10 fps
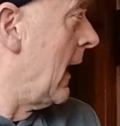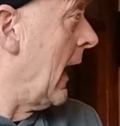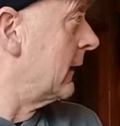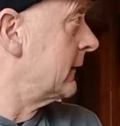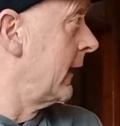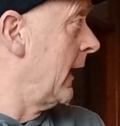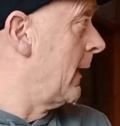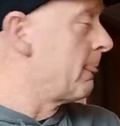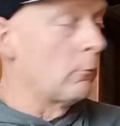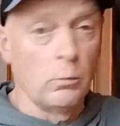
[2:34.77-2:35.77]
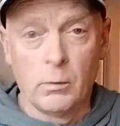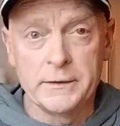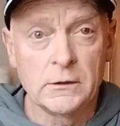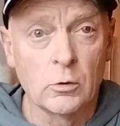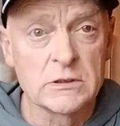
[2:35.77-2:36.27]
And when
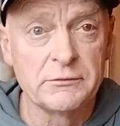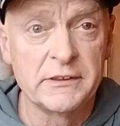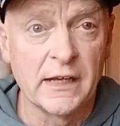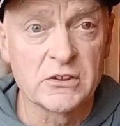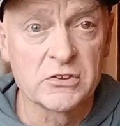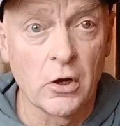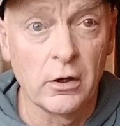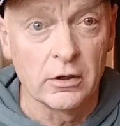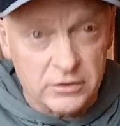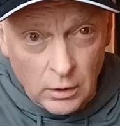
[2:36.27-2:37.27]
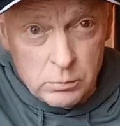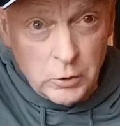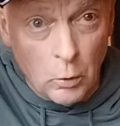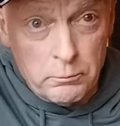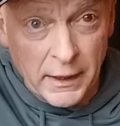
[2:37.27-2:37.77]
you go to the gents' toilets,
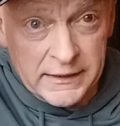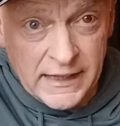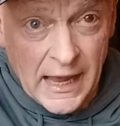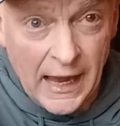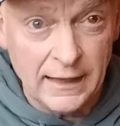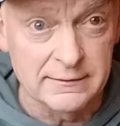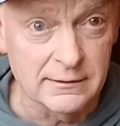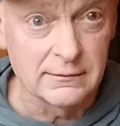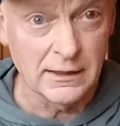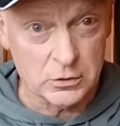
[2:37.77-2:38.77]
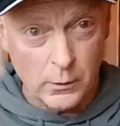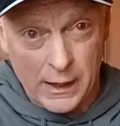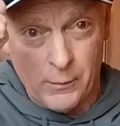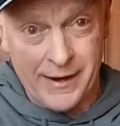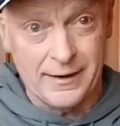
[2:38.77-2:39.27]
don't bang your head. That's why
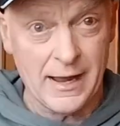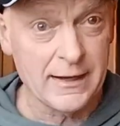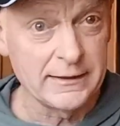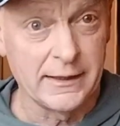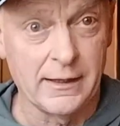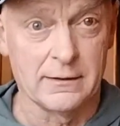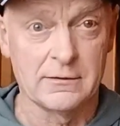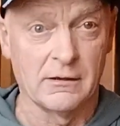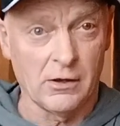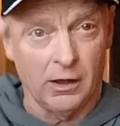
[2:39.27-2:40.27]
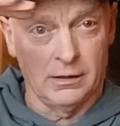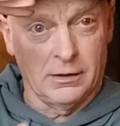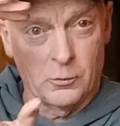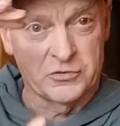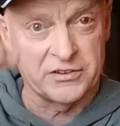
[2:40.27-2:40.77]
I wear a hat in here. It's got a
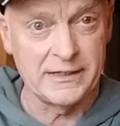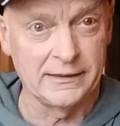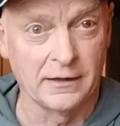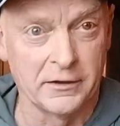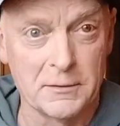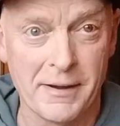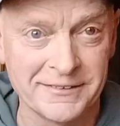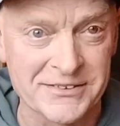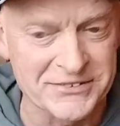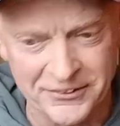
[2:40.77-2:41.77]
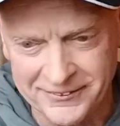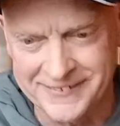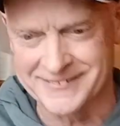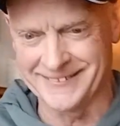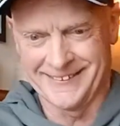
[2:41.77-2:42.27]
low ceiling on the men's
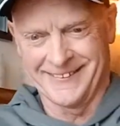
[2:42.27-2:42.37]
toilets.